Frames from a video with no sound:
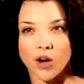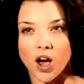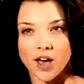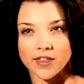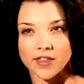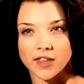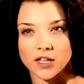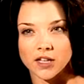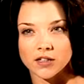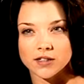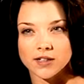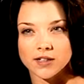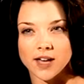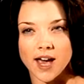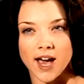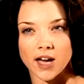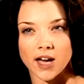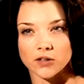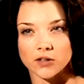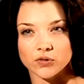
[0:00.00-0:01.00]
I think
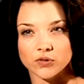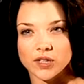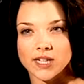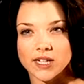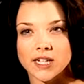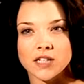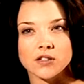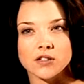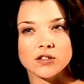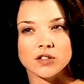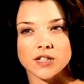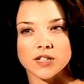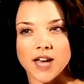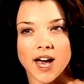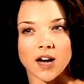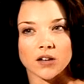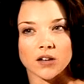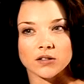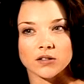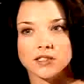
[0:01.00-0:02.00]
Anne really stood
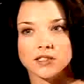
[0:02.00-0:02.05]
out